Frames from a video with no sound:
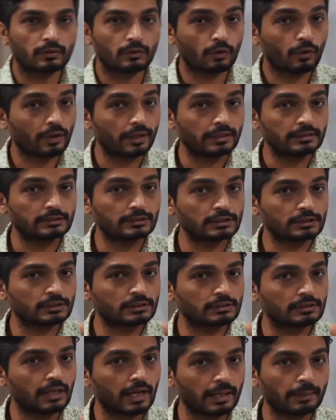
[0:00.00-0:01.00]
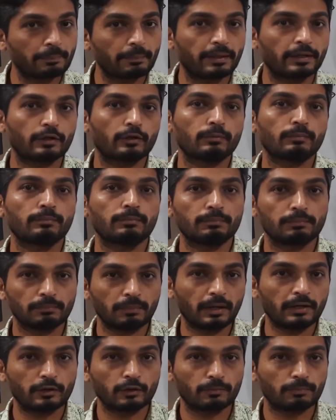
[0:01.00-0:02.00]
drawing just that
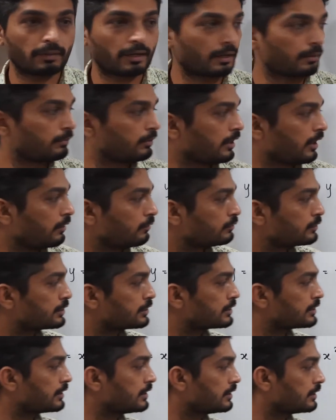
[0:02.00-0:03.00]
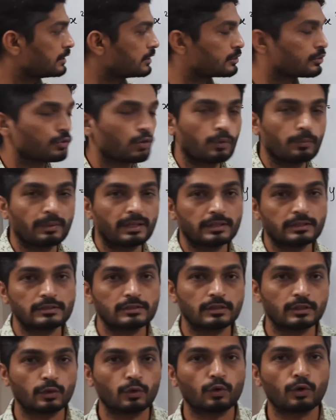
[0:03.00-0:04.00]
part of parabola which is in this domain
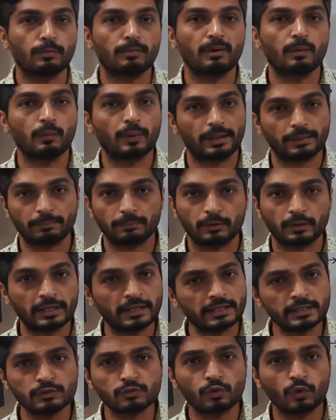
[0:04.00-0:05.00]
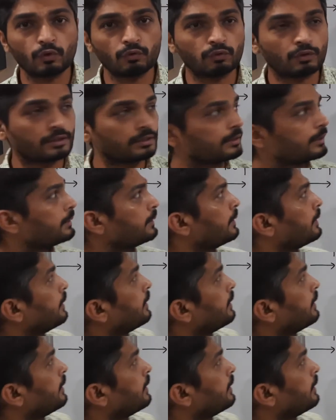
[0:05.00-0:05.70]
0, 1. Let us go further.